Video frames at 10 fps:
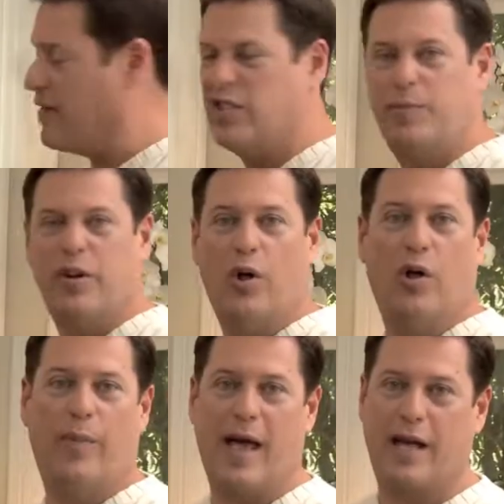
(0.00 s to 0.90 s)
I've just put a
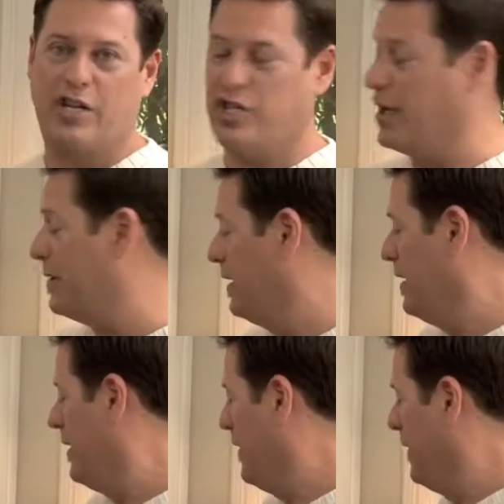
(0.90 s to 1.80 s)
whole package in.
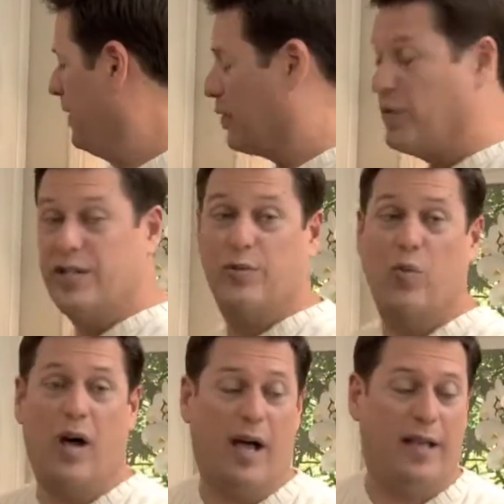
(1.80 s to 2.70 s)
The reason
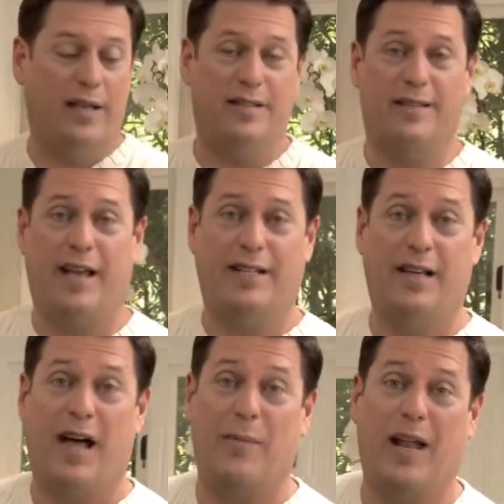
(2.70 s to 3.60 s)
why is that
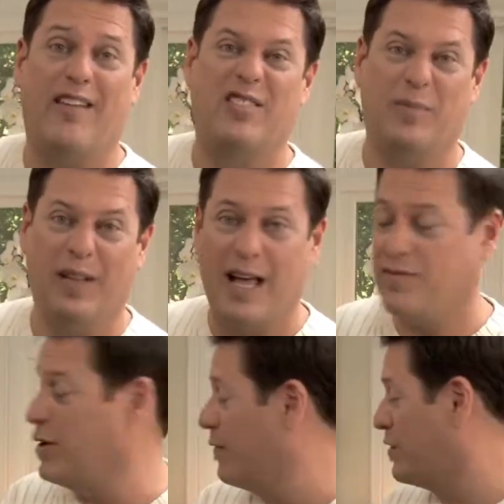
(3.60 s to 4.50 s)
I'm gonna have some
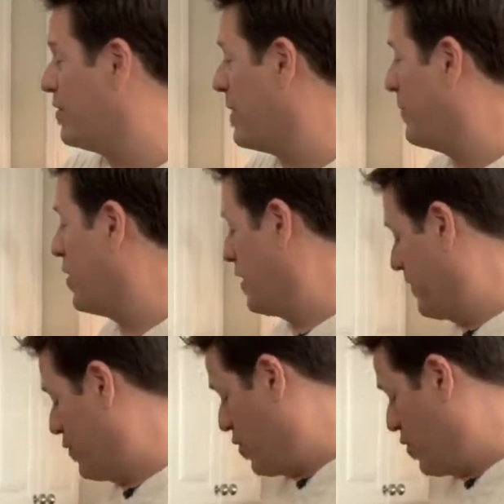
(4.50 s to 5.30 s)
leftovers from my party for